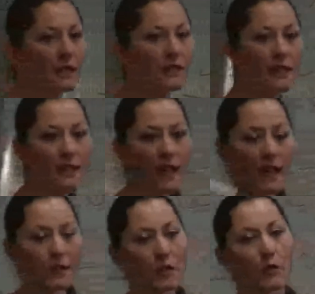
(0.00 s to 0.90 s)
the
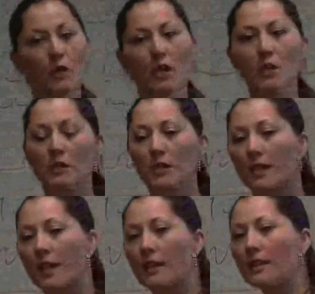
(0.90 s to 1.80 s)
association
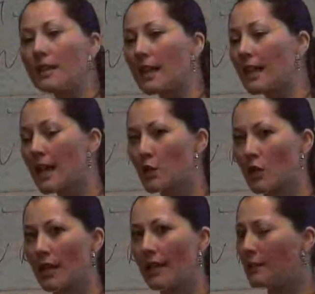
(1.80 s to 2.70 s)
and the
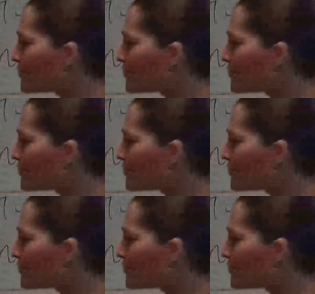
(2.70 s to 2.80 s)
connection here.